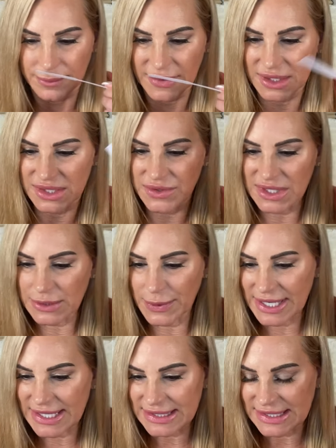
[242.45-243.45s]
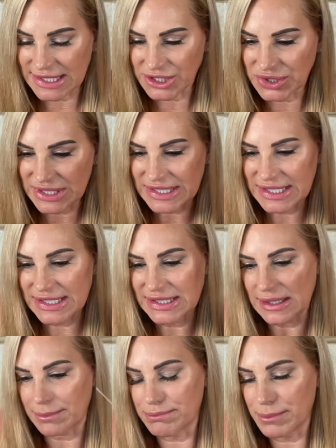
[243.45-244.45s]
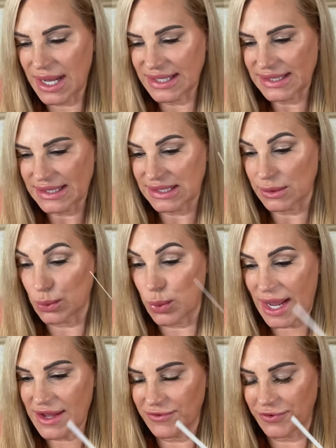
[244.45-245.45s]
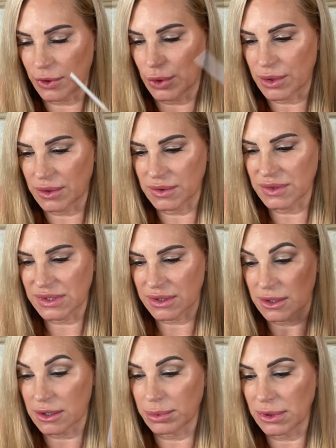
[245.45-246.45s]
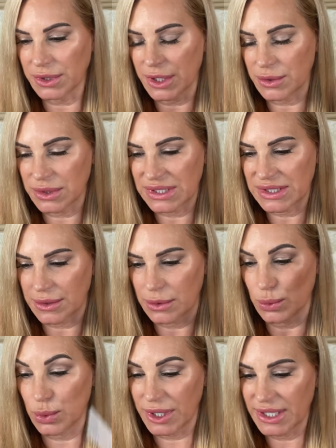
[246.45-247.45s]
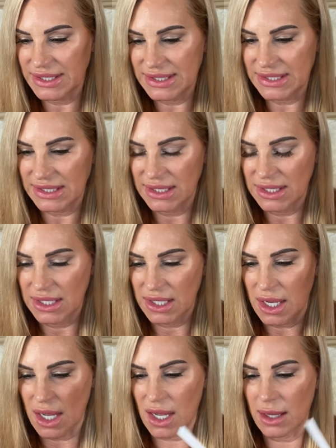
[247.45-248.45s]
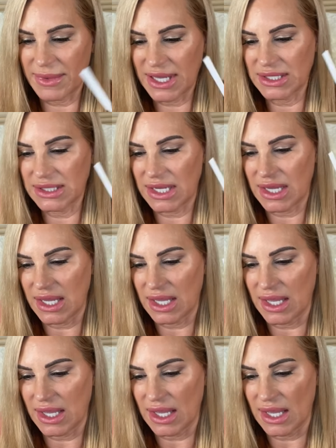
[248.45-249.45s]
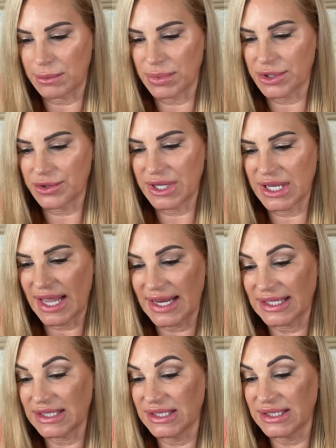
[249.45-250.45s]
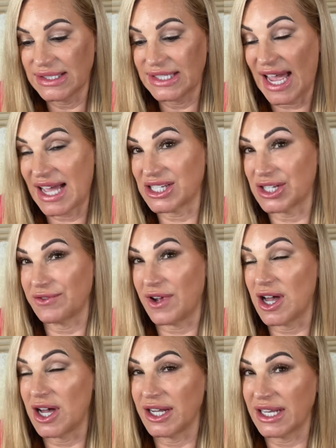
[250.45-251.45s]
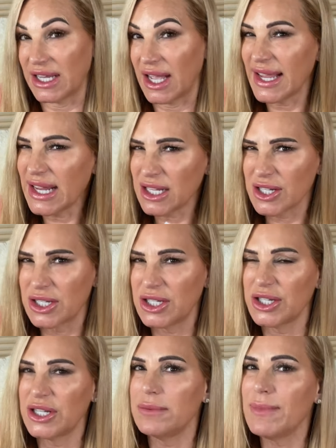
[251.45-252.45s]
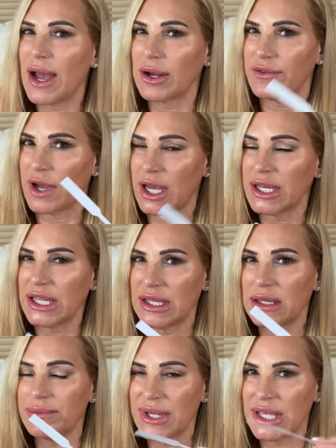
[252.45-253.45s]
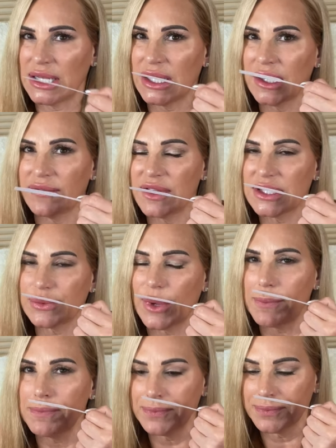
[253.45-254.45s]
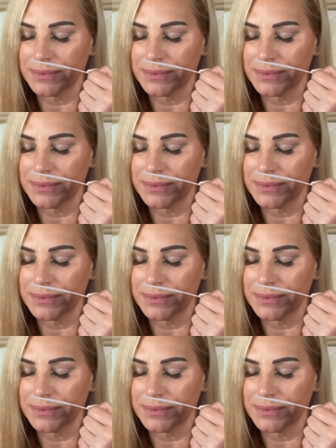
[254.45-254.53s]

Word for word: So this one is citruses, musks, white florals, herbal notes, woods, almond, ambergris, and a dash of honey. I get a good amount of honey in the beginning of this one.